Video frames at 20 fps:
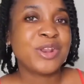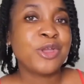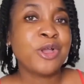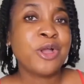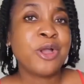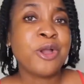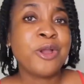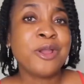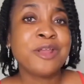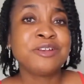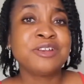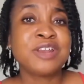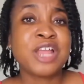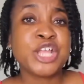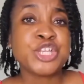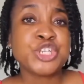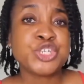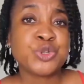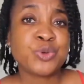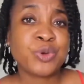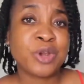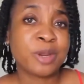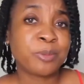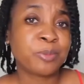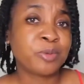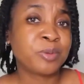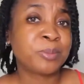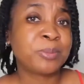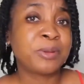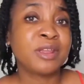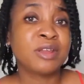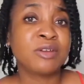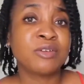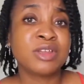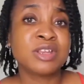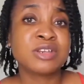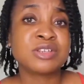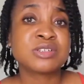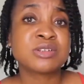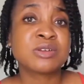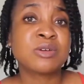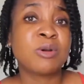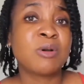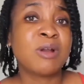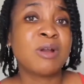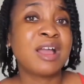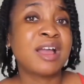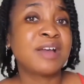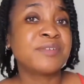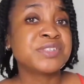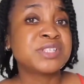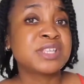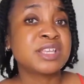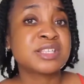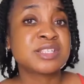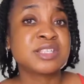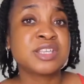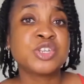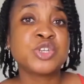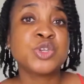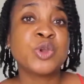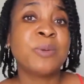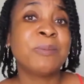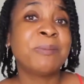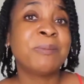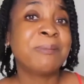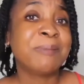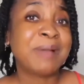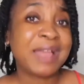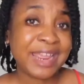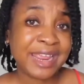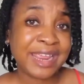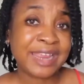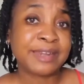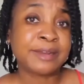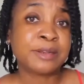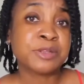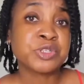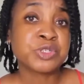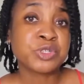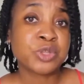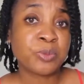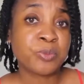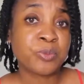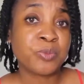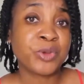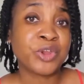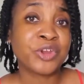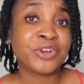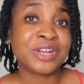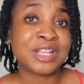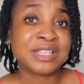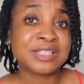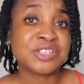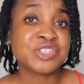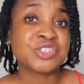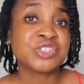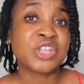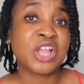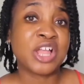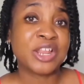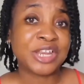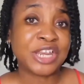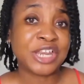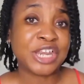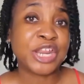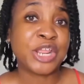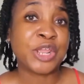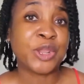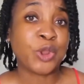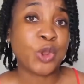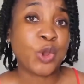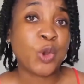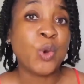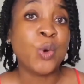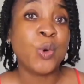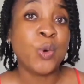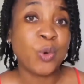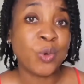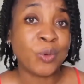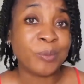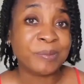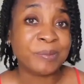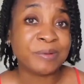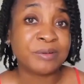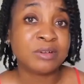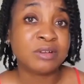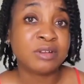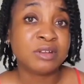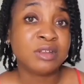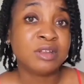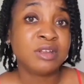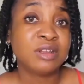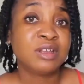Whether or not you are preparing to go have sex in your mind somewhere that is not near home,